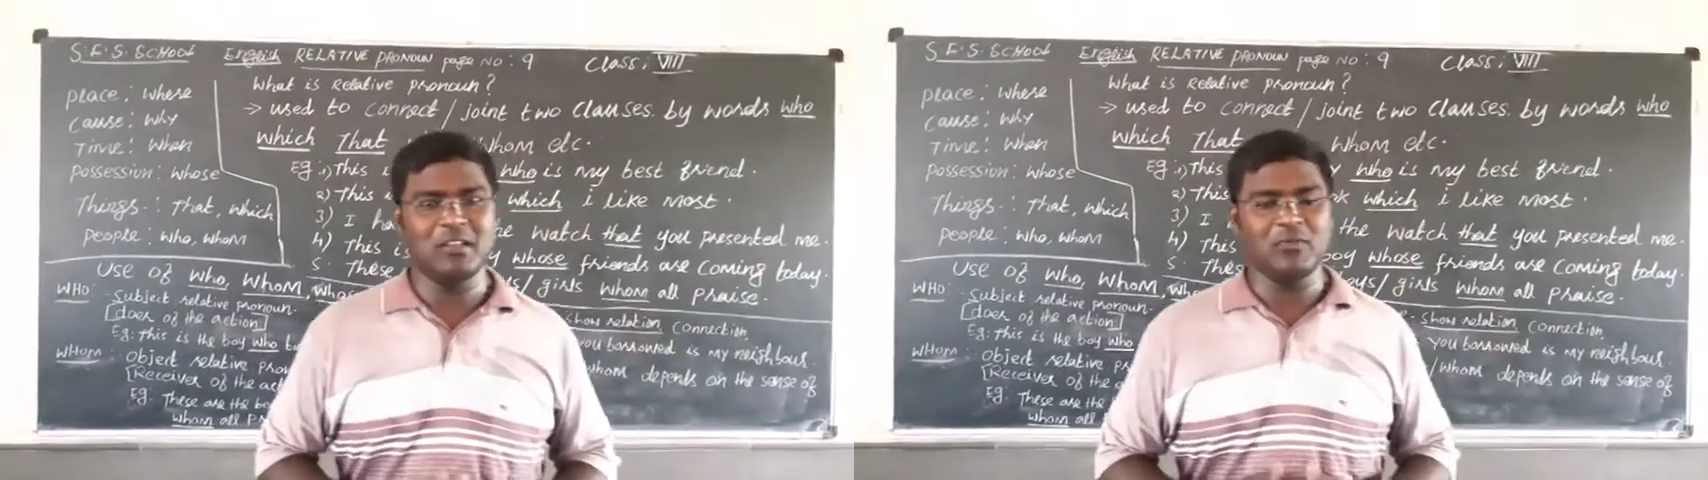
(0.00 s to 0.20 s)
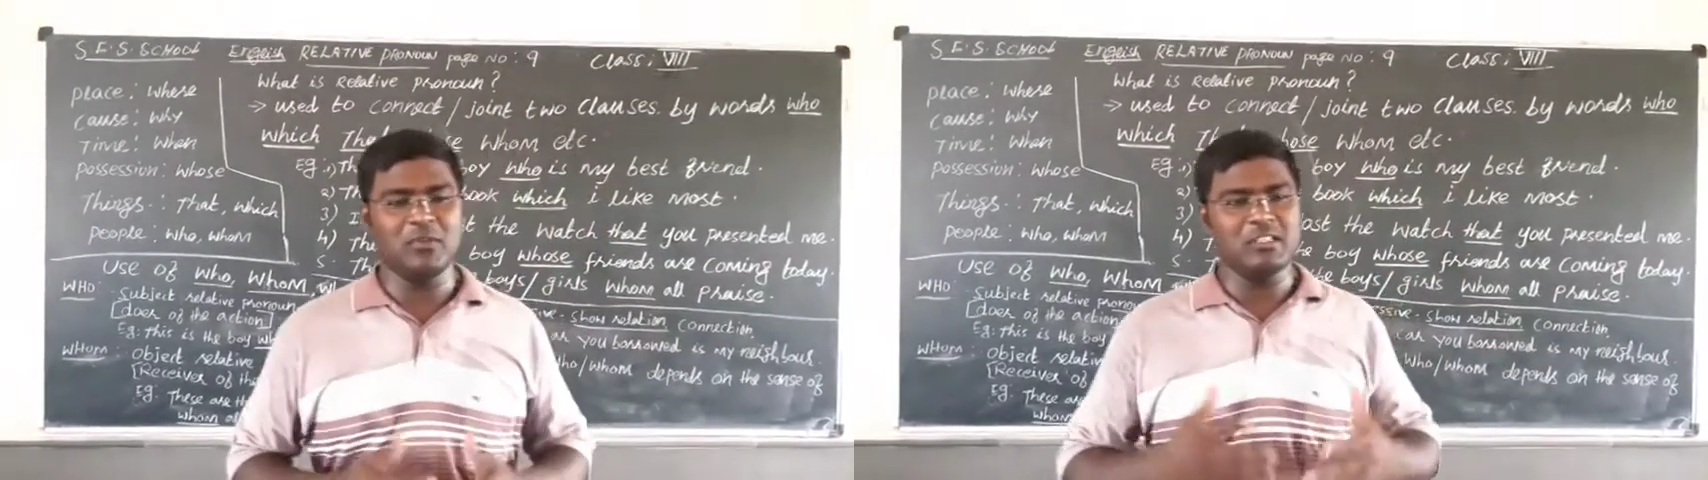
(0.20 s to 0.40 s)

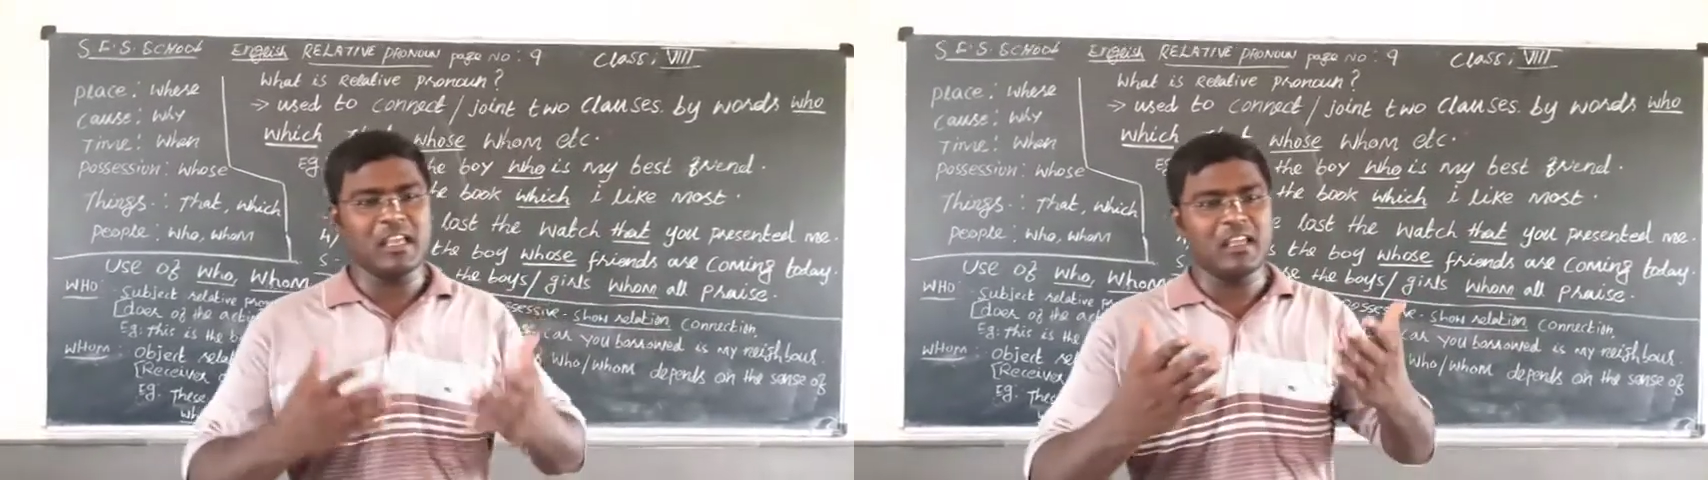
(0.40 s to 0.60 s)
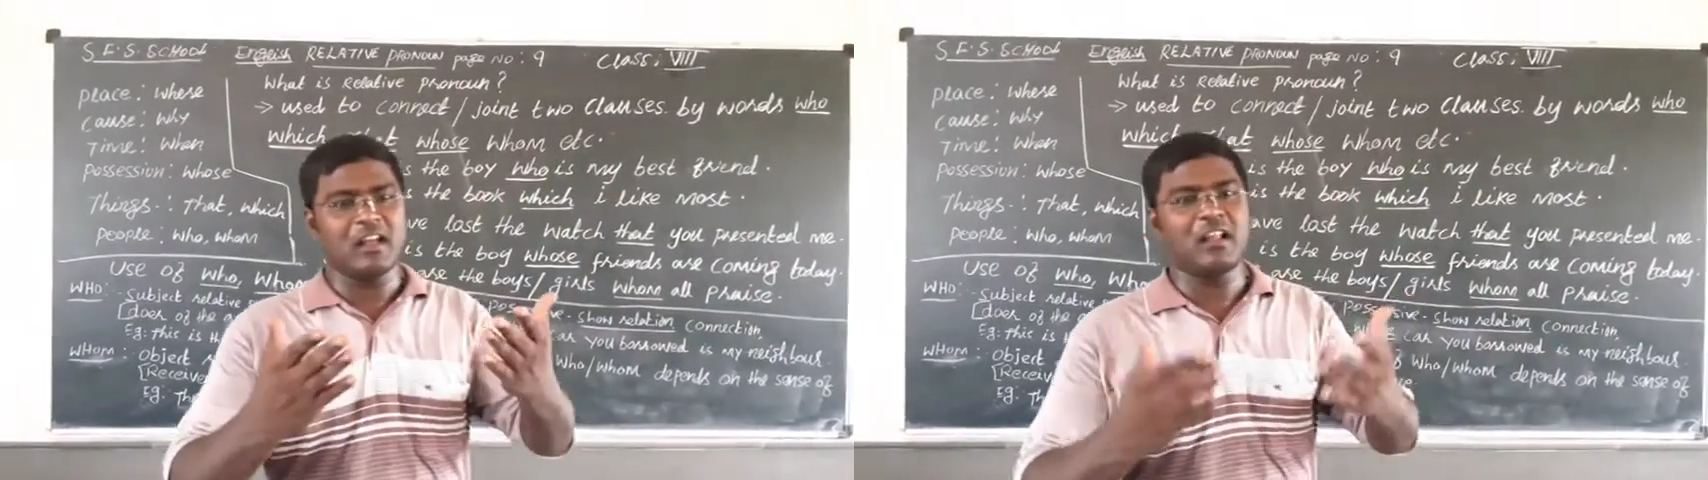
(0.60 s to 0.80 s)
which I
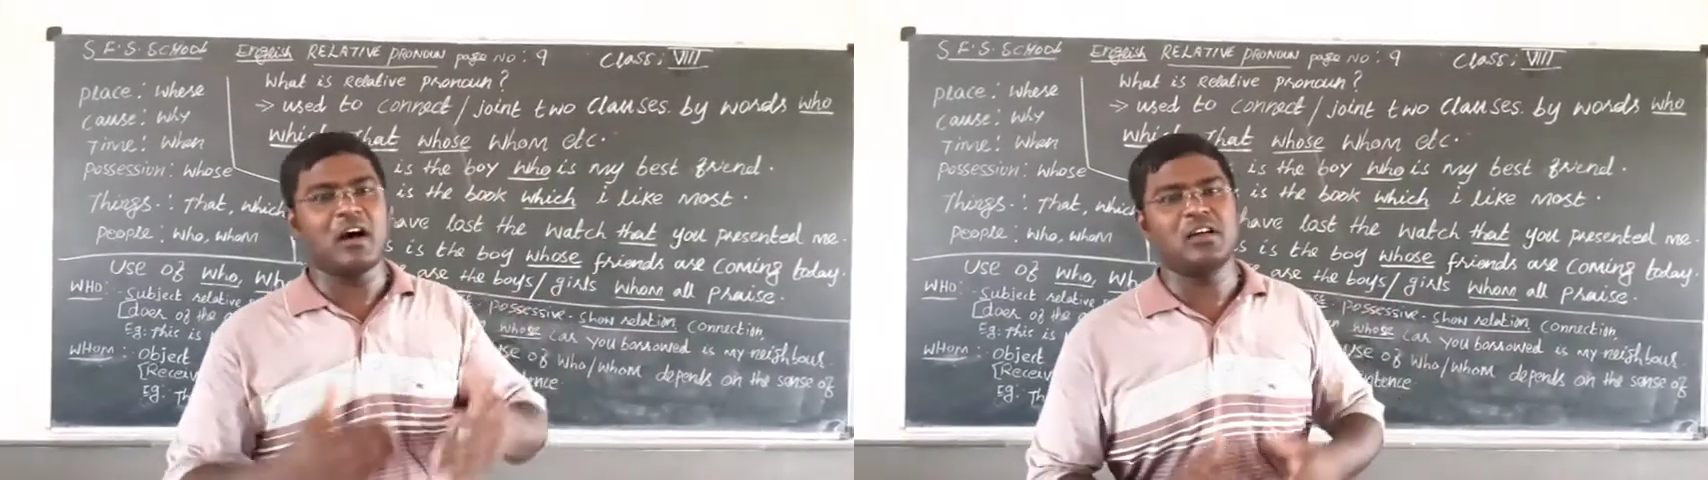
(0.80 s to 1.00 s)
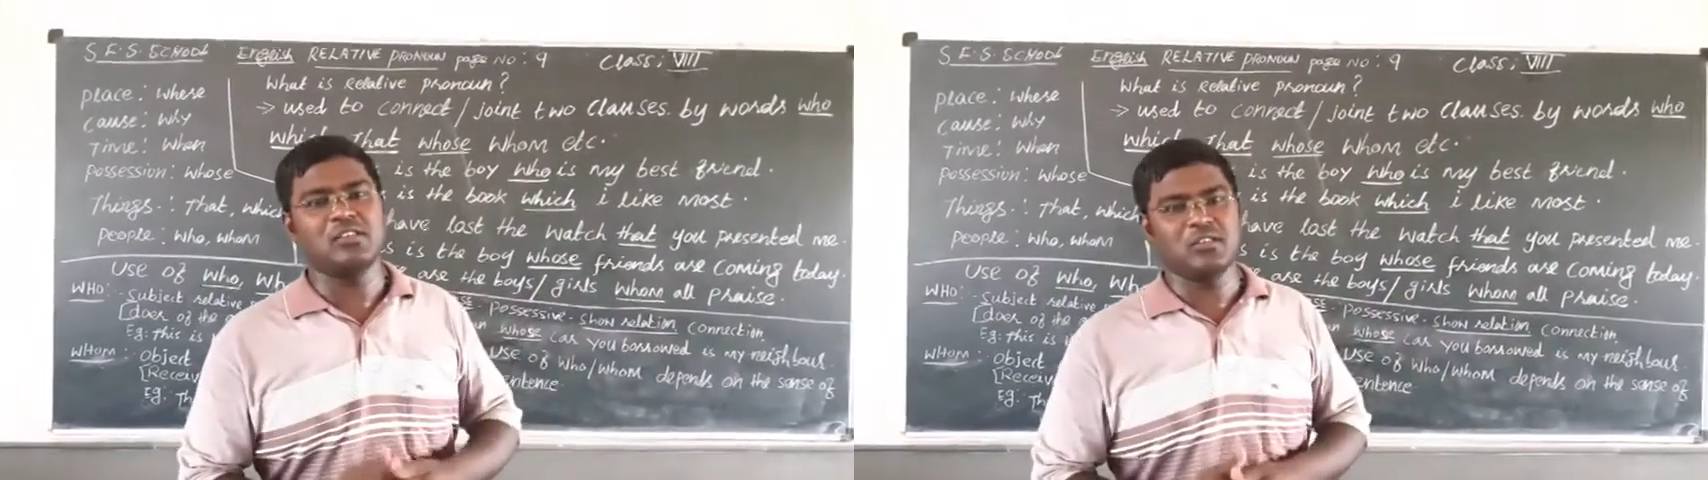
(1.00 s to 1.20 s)
had
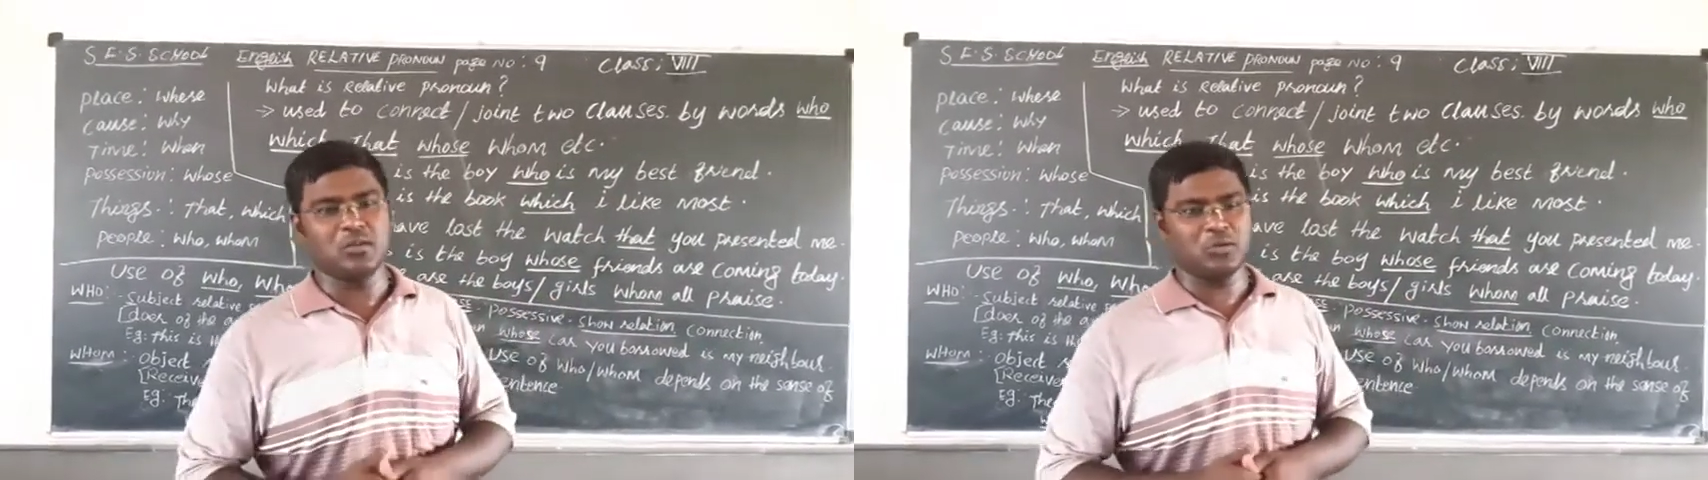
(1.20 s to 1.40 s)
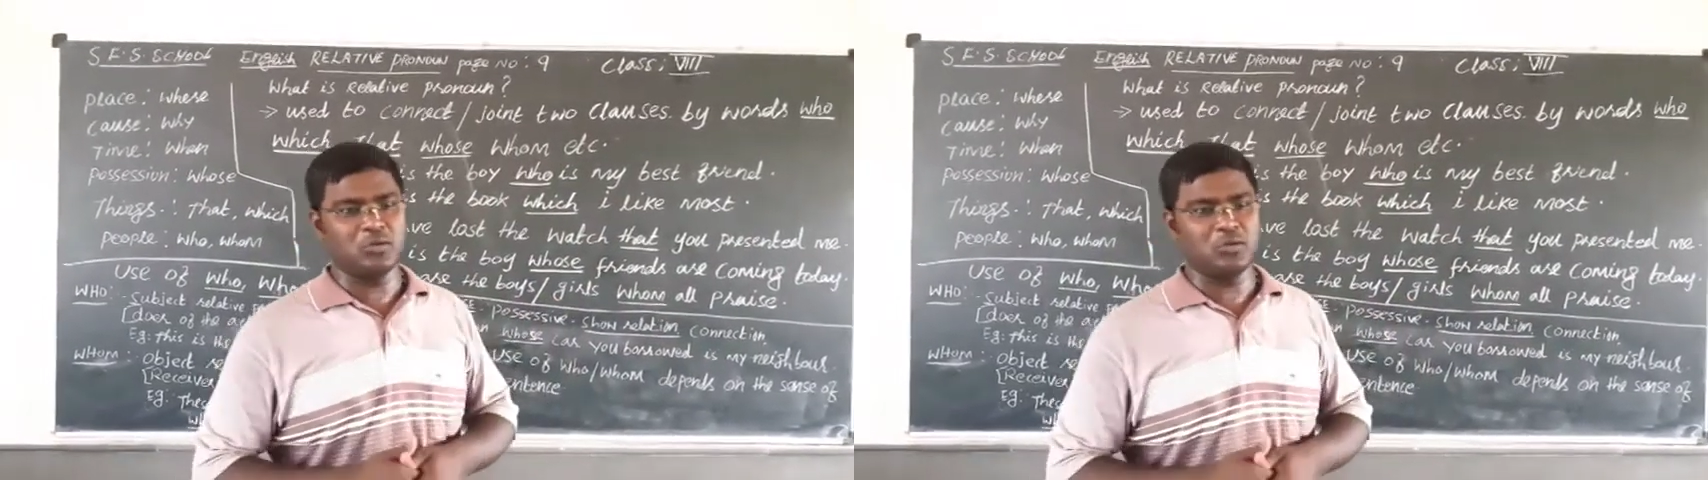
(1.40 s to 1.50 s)
asked you to